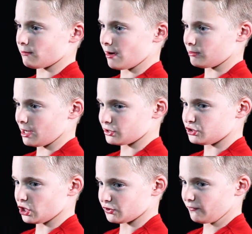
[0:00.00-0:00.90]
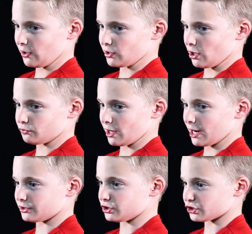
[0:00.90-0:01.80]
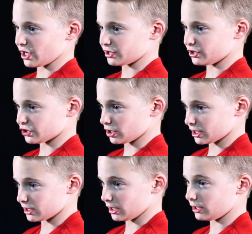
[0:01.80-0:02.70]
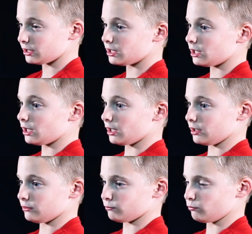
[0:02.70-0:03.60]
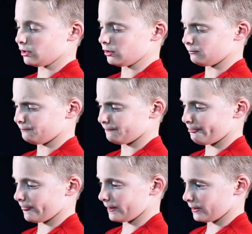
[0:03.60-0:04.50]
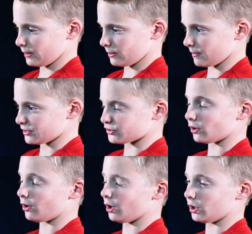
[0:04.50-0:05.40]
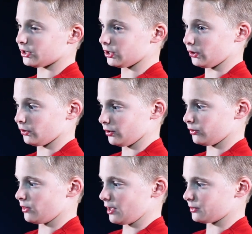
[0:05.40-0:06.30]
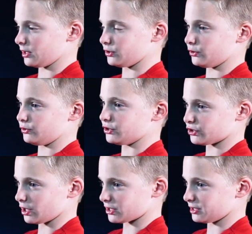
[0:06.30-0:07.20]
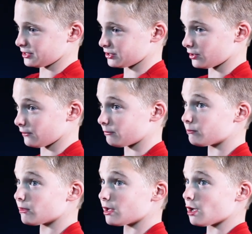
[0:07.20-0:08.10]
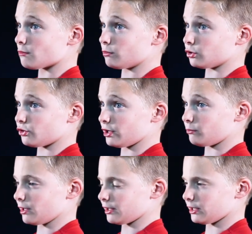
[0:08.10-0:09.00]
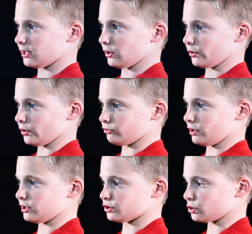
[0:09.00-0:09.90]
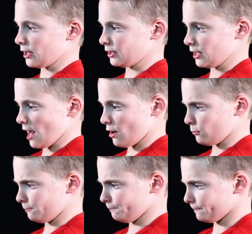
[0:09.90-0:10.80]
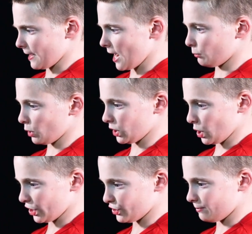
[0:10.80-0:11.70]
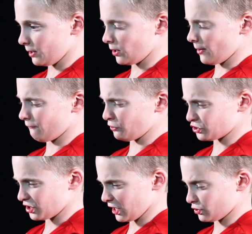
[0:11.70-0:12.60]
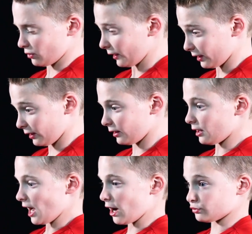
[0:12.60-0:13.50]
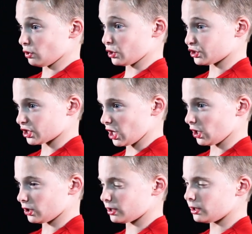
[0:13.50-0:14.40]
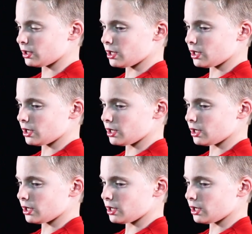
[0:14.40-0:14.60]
mom and dad just found out that I just had dyslexia, and well, they saw here that they do dyslexia stuff. Well, they went here and they tried it out, I really liked it, but on the first day I tried it, I was really scared.